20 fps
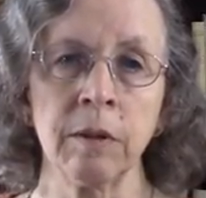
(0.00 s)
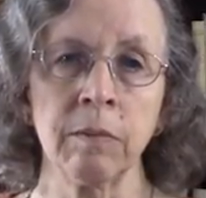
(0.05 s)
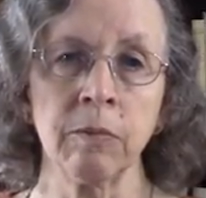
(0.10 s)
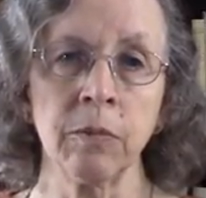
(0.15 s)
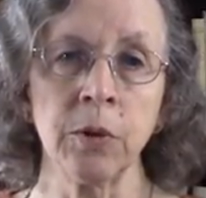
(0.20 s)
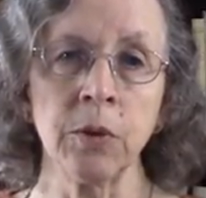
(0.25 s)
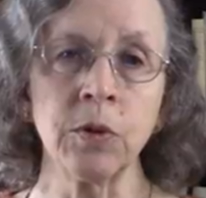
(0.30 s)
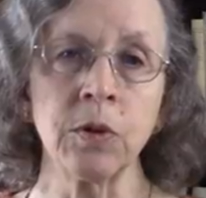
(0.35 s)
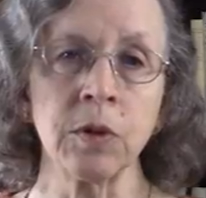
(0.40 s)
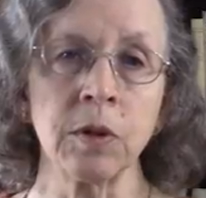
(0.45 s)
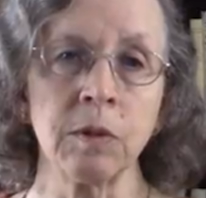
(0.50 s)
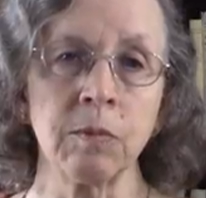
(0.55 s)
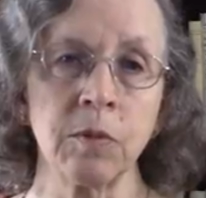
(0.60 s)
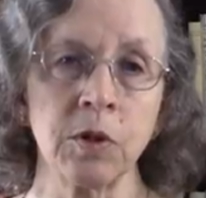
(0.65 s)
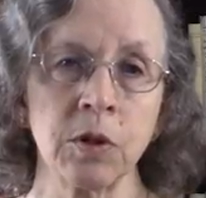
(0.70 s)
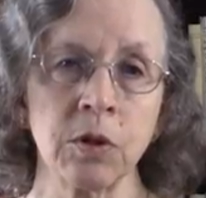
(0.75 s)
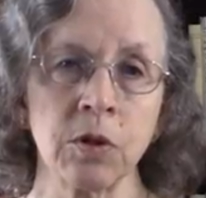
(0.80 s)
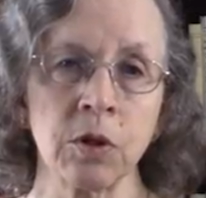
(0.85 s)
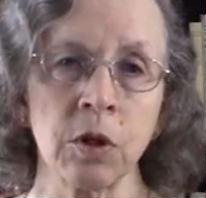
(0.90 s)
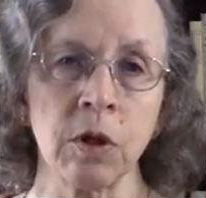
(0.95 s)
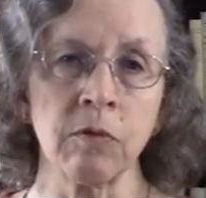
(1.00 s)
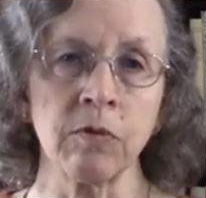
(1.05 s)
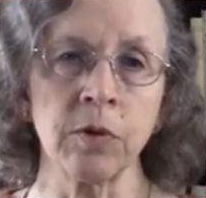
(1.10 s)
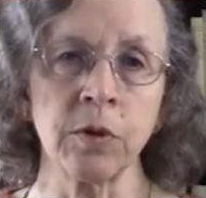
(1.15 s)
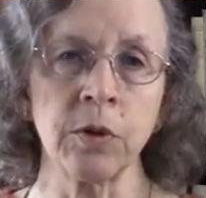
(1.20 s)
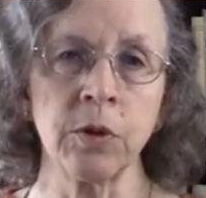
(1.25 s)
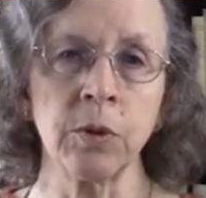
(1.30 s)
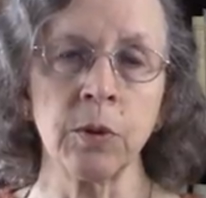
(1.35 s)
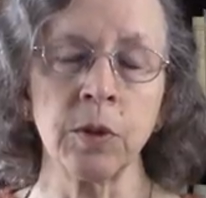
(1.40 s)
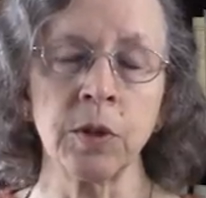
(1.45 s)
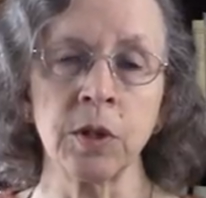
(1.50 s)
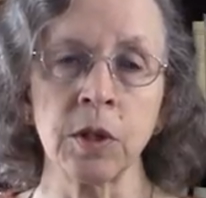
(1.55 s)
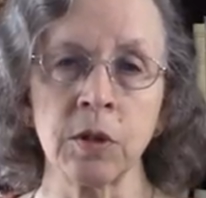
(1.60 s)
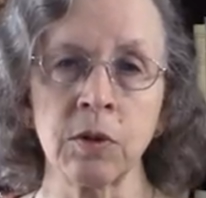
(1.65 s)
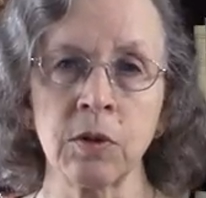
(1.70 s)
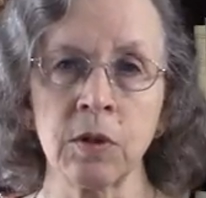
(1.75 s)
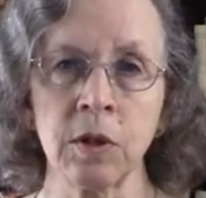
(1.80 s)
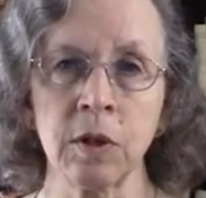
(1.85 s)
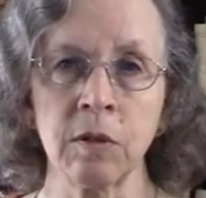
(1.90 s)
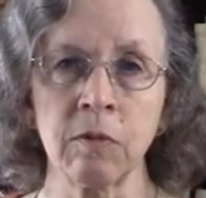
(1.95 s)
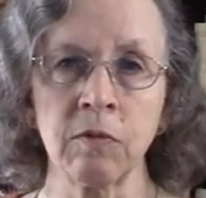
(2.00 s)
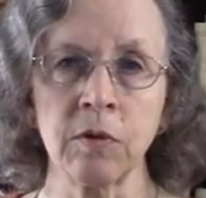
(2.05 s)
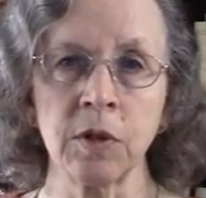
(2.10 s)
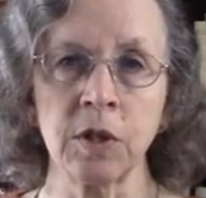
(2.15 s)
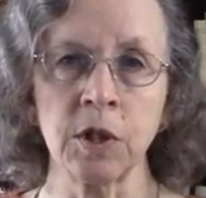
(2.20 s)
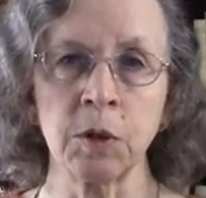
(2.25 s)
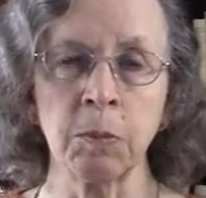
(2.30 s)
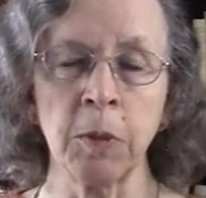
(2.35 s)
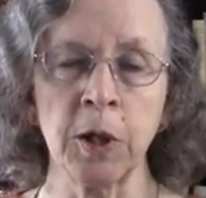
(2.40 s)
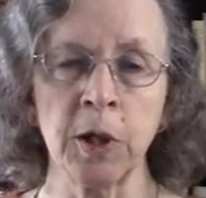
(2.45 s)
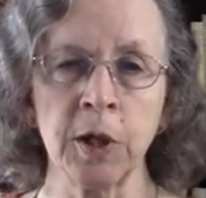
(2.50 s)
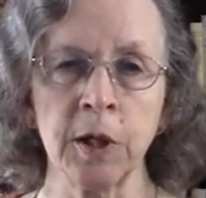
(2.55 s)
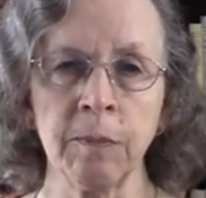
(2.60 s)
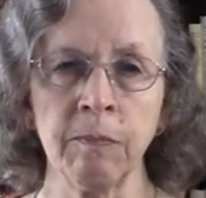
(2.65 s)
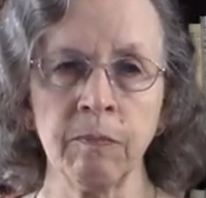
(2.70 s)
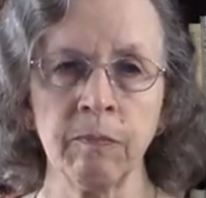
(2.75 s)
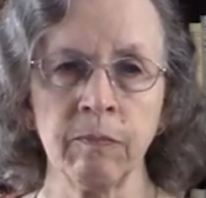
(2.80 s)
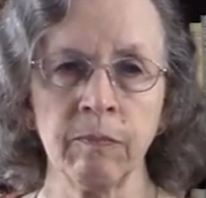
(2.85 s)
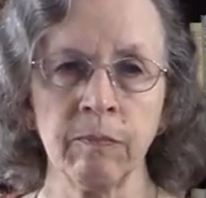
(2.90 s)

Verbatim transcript: Most of them just offered to adjust the infant's spine.